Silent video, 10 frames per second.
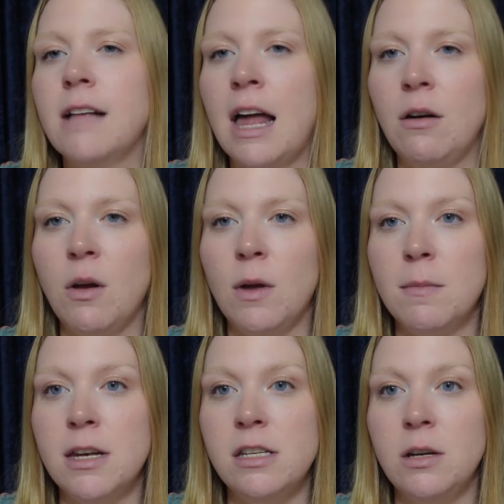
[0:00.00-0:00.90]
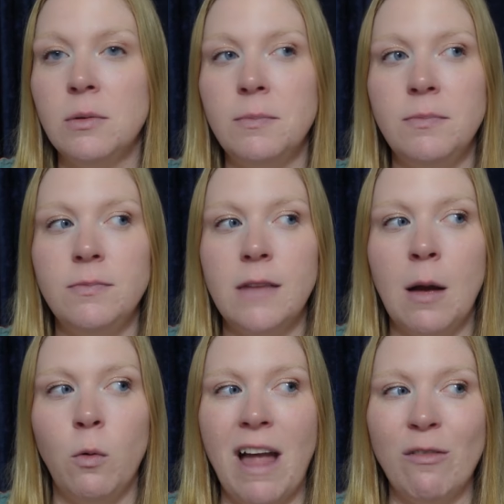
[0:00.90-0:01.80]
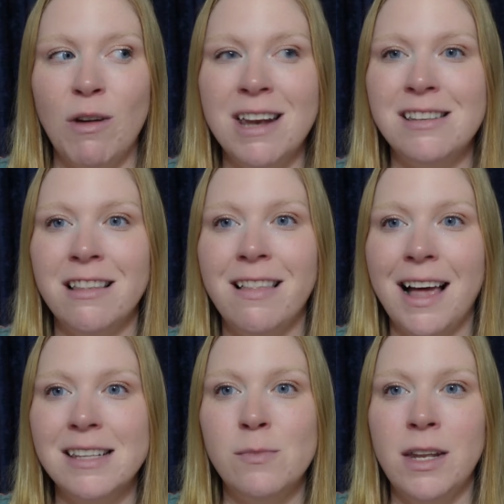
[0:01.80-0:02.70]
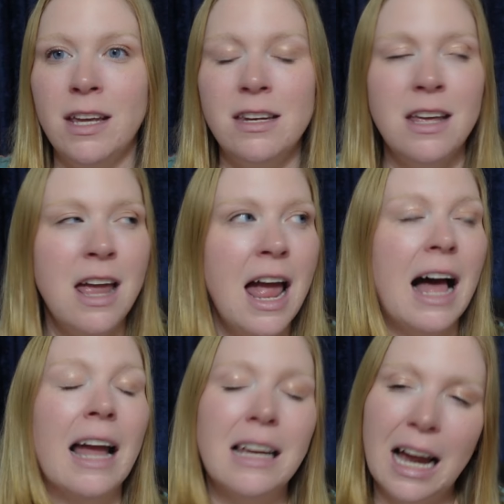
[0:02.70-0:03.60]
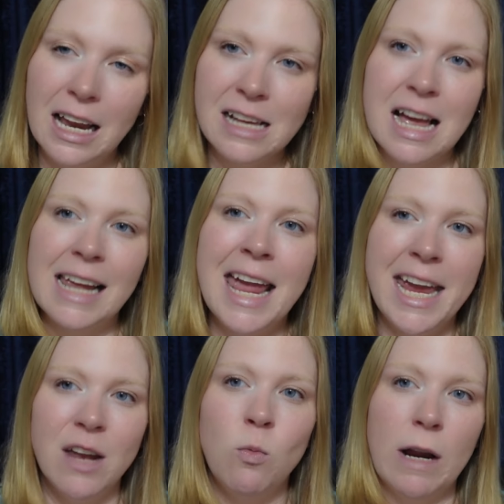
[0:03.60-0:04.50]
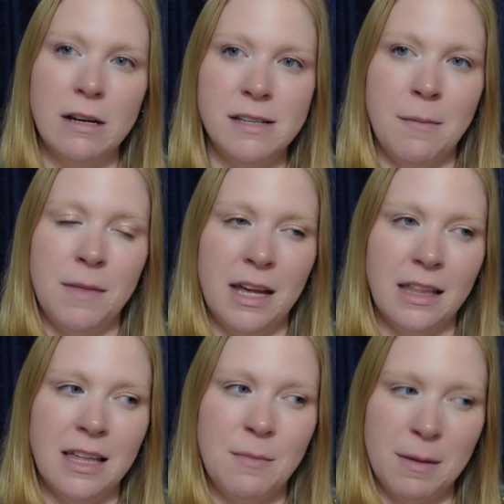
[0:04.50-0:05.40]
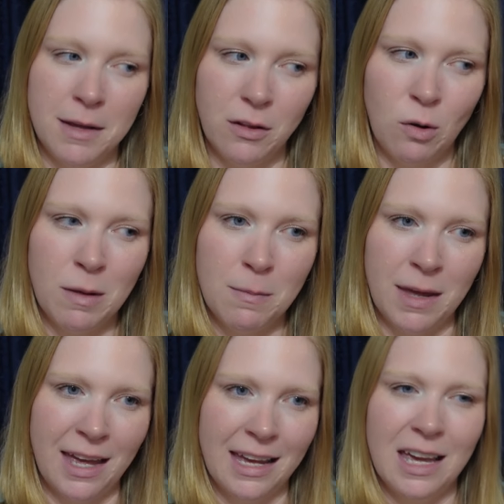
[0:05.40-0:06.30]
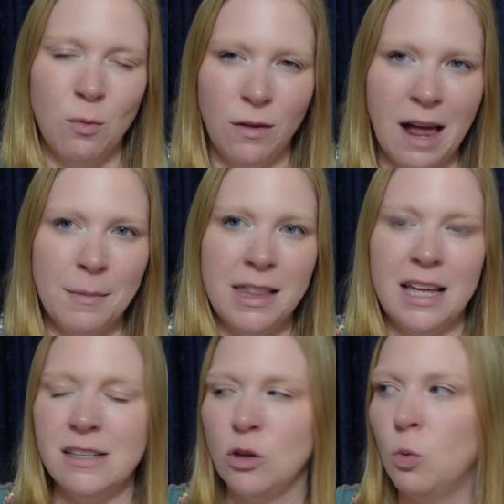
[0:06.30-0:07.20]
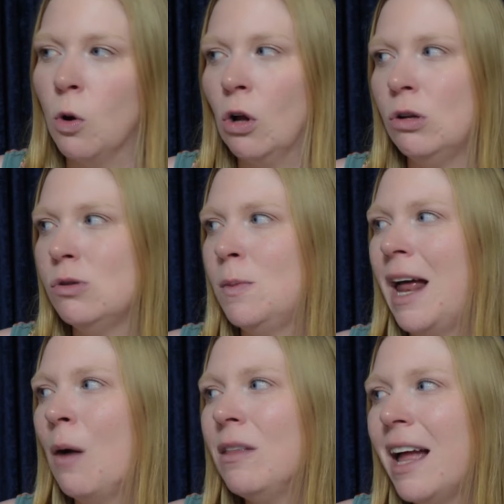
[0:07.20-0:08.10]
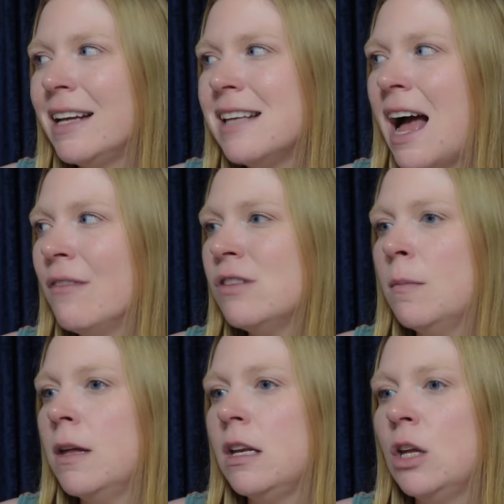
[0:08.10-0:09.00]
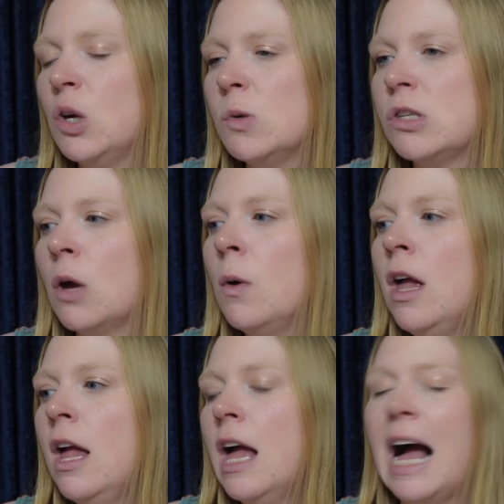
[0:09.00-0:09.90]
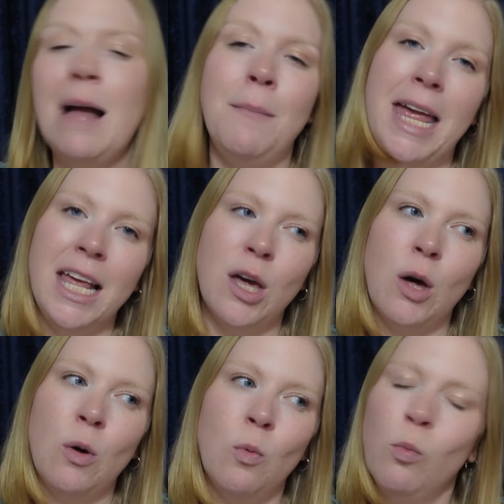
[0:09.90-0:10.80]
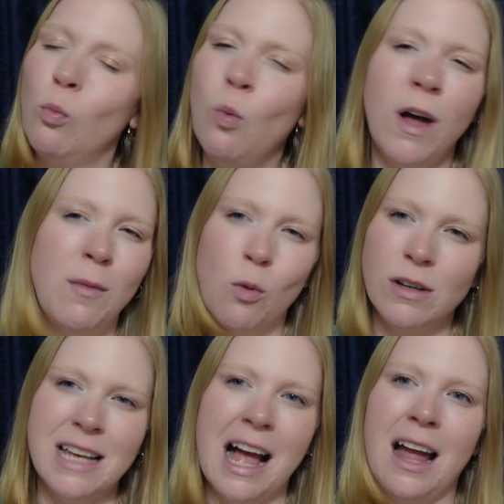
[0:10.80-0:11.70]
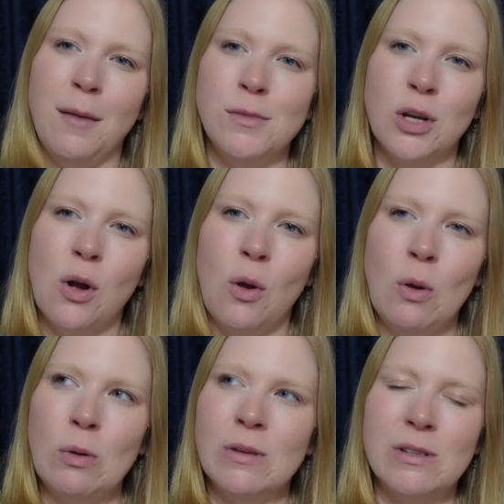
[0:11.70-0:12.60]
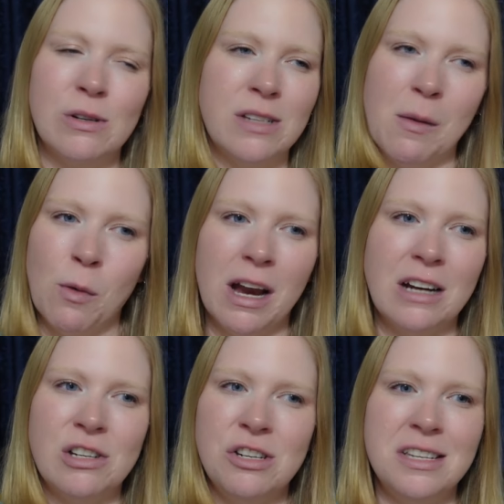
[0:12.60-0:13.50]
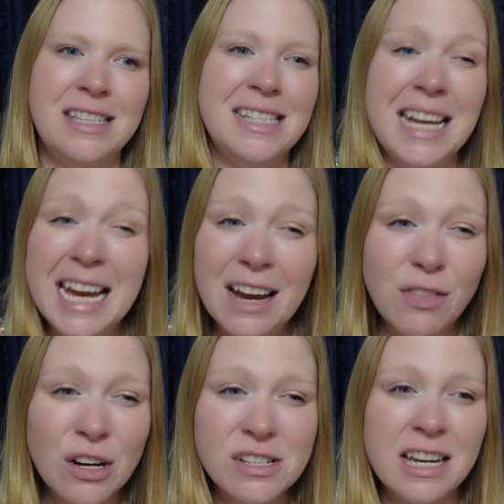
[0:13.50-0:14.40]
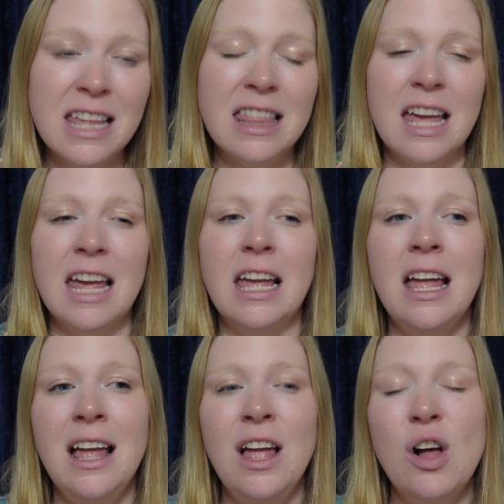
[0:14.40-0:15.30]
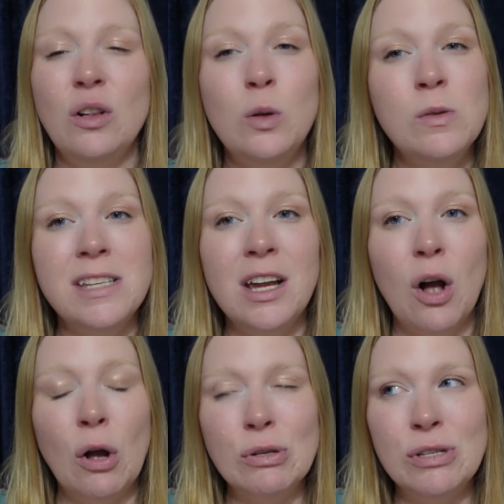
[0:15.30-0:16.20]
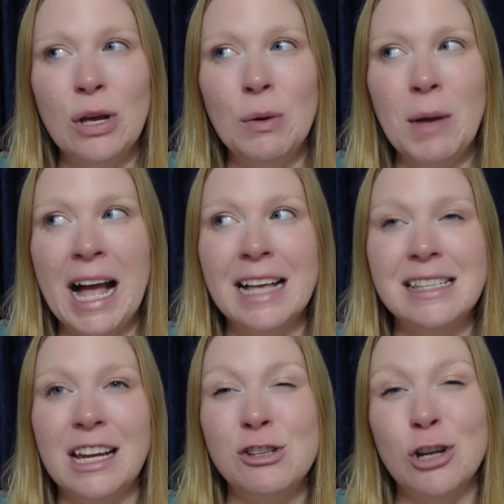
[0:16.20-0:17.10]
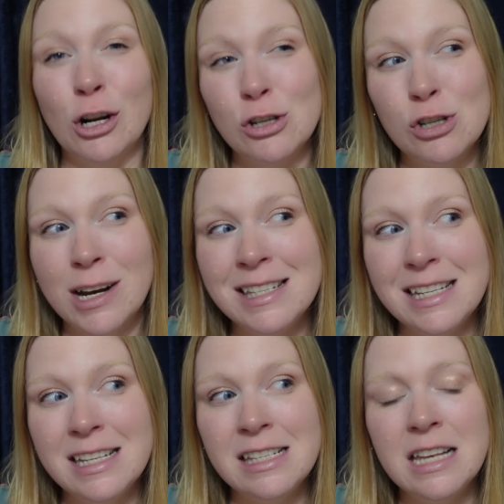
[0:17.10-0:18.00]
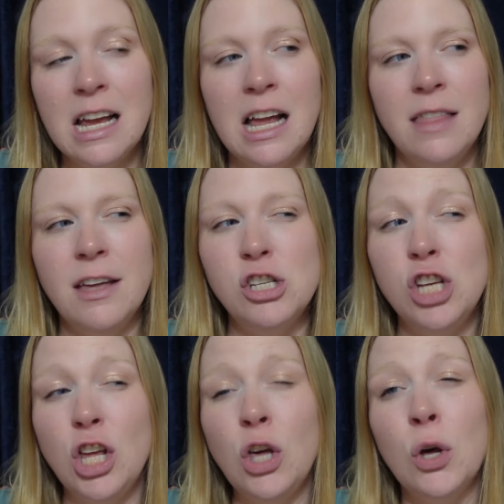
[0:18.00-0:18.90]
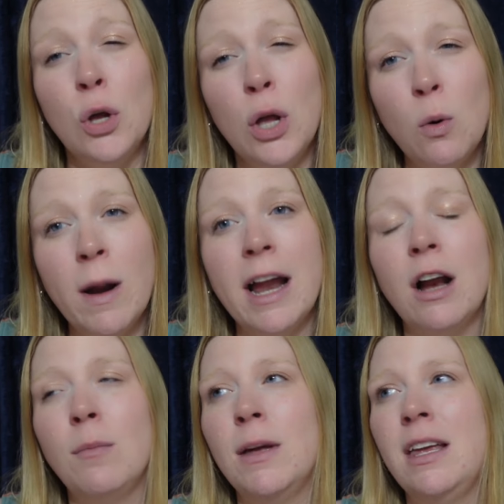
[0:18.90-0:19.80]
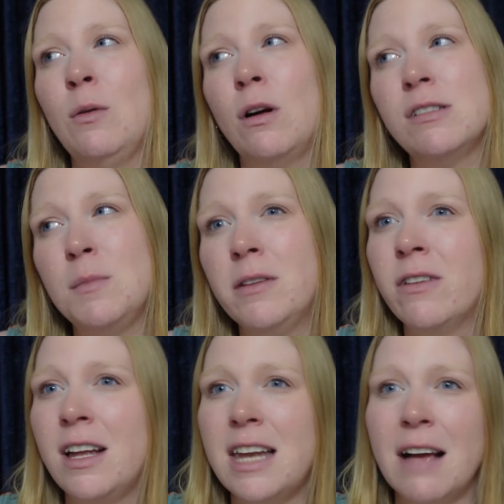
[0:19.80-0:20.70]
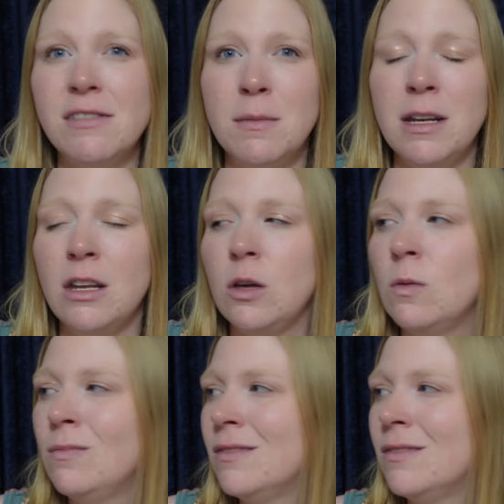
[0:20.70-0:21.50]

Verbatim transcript: I don't know what I'm going to do. I w I've waited to the last minute. I, I, I can wear something that may be a little bit big. It will not be the end of the world, but I would like to have something new. So I may go one more time to Kohl's or somewhere to just see if there's anything. Lucy also has like church dresses that she could wear, but it would also be fun to have something new.